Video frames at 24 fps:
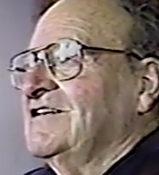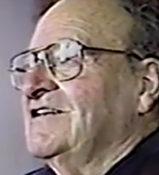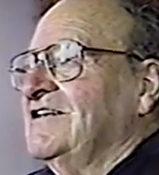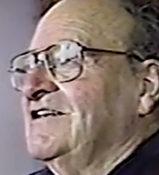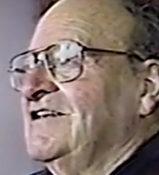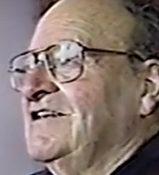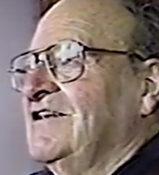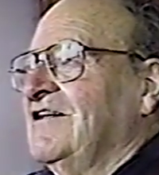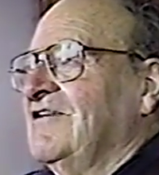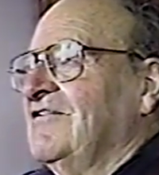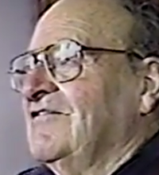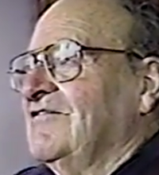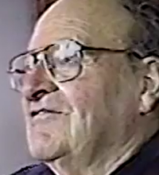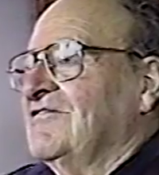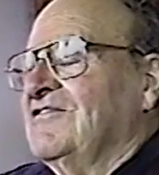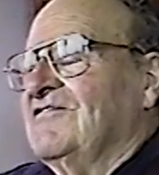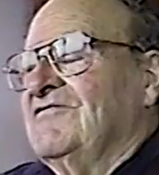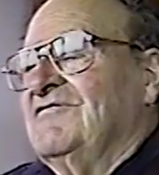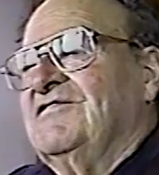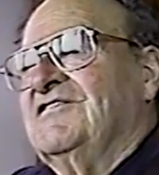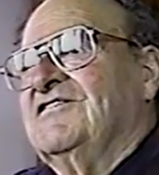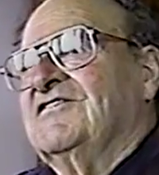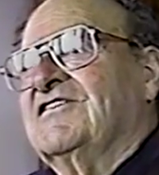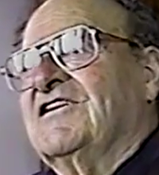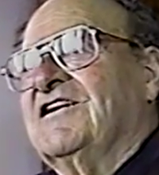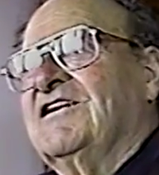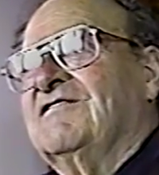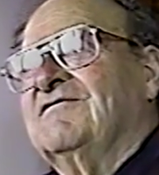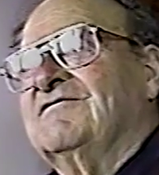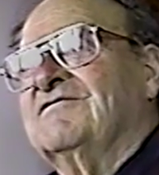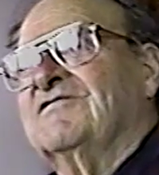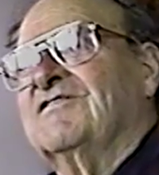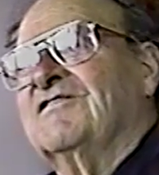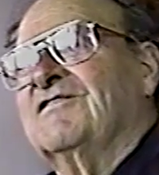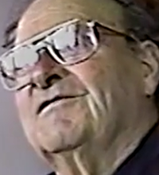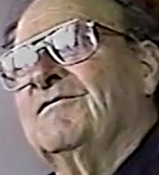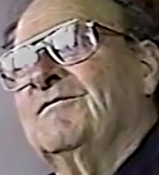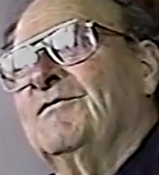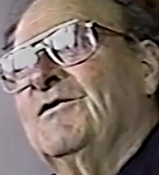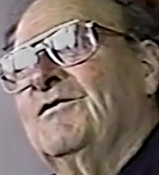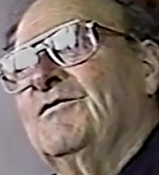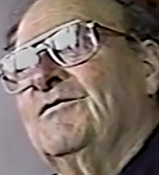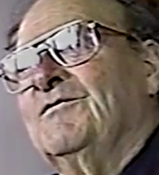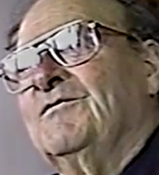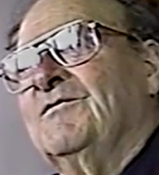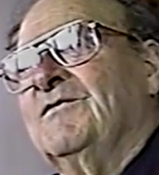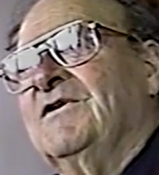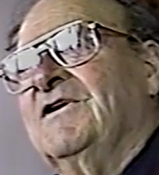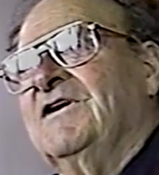and he'd holler to his cows to come home.